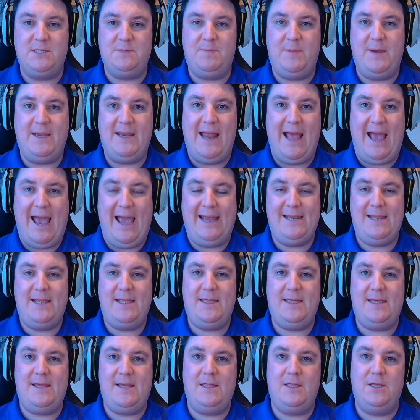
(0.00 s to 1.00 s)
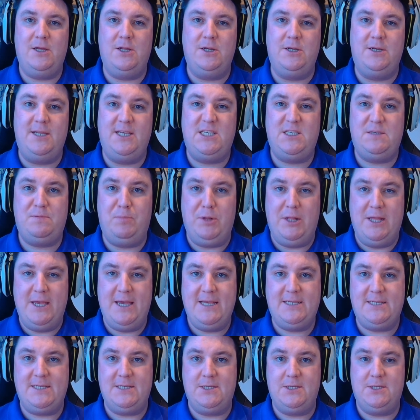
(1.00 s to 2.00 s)
as being anything that
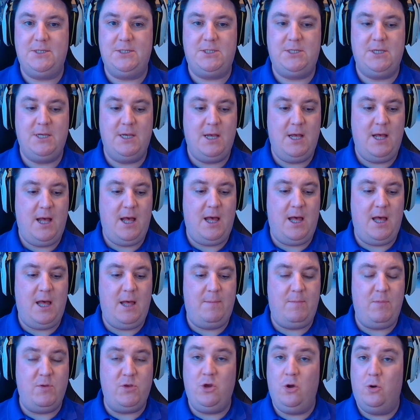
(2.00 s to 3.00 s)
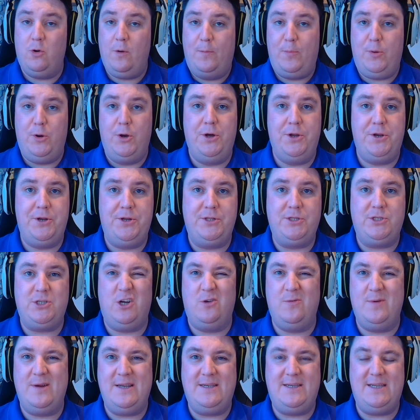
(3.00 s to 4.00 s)
displaces your opponent,
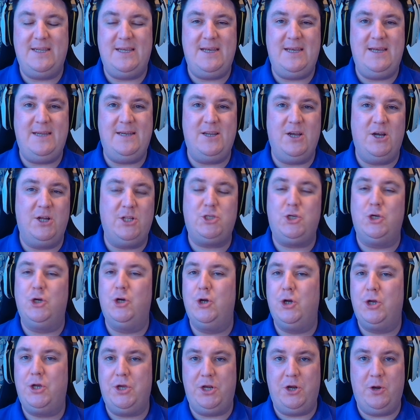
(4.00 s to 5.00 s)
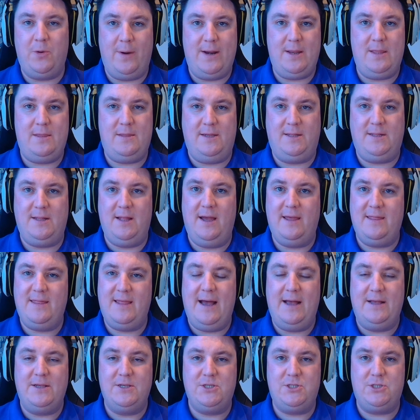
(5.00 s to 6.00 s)
or indeed a token or anything like
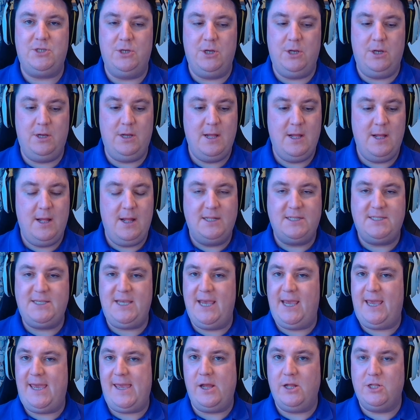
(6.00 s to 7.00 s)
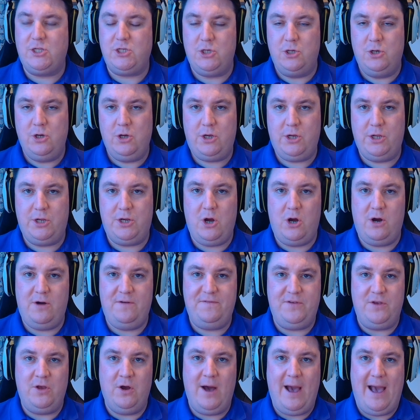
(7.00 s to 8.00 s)
that. So taking a token
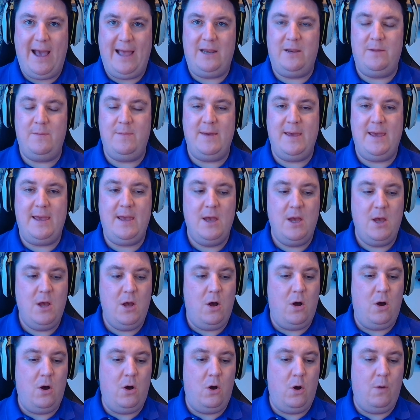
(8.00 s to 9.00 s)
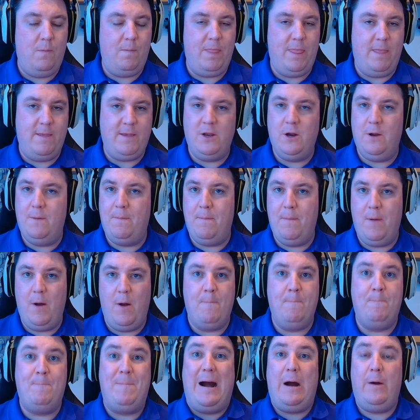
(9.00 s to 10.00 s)
off your enemy, or, you know,
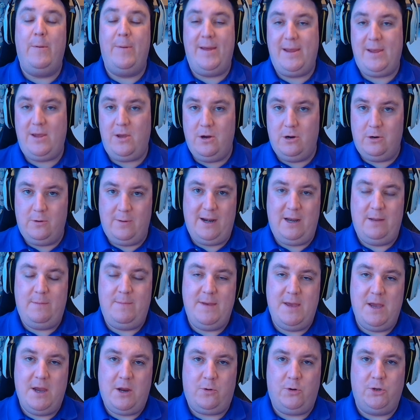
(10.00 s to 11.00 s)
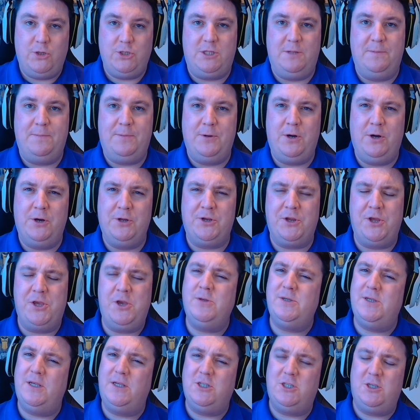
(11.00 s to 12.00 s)
bowing your enemy across the board, or
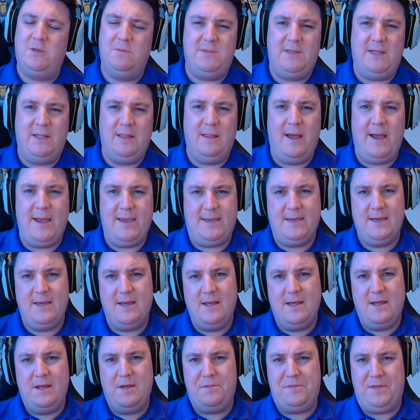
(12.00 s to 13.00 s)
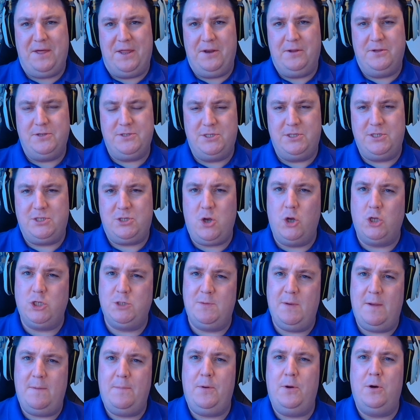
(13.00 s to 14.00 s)
using something like Thanos'
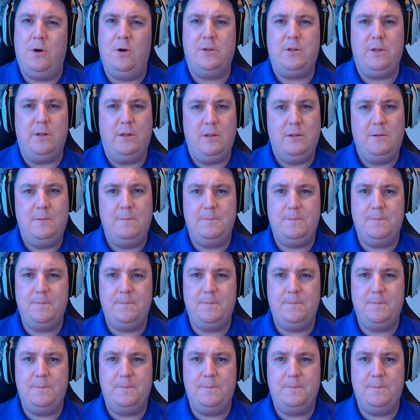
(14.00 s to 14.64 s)
cosmic portal.